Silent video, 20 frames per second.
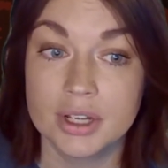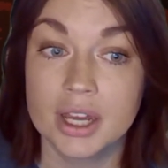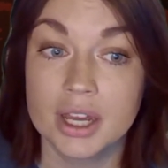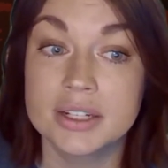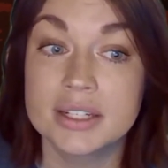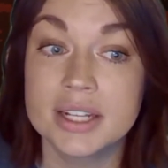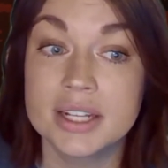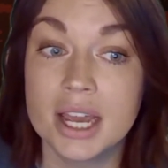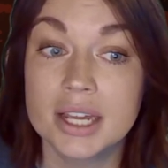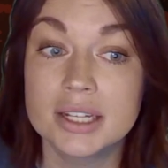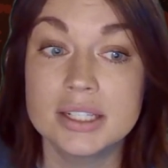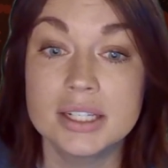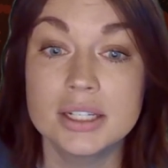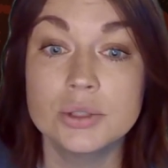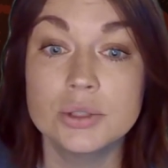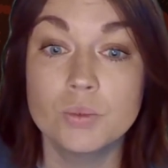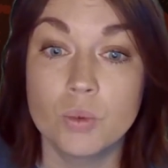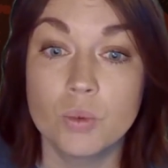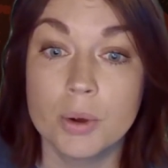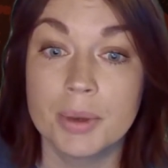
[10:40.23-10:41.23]
a
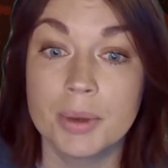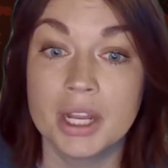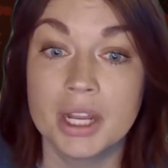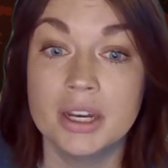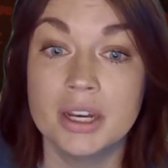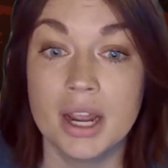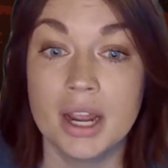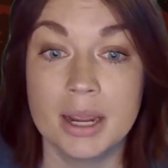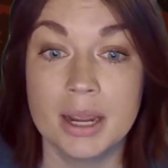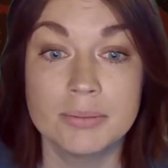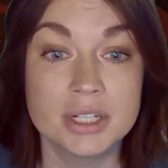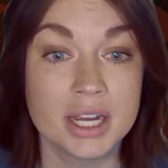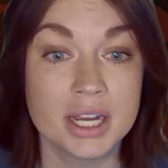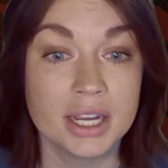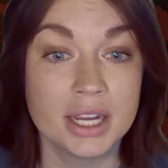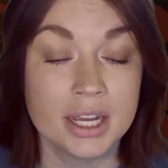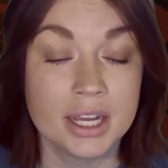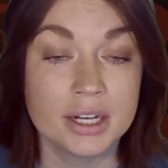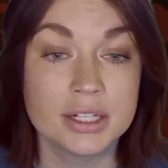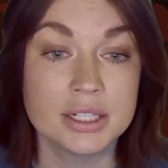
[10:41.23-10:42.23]
Texas woman named
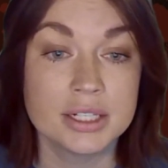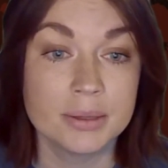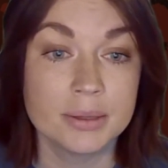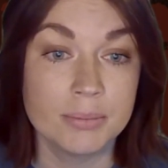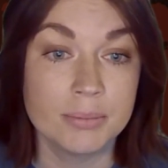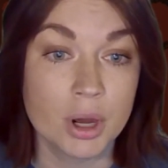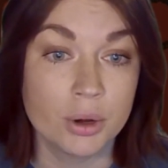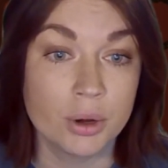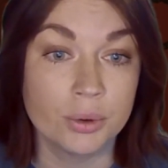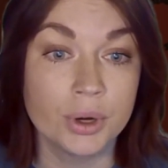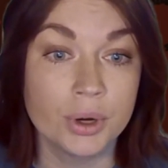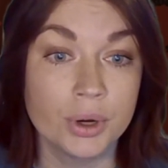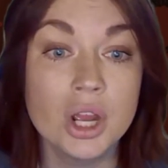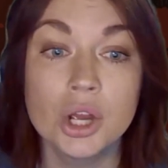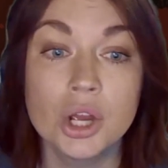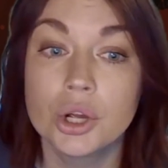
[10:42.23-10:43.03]
Diana Simone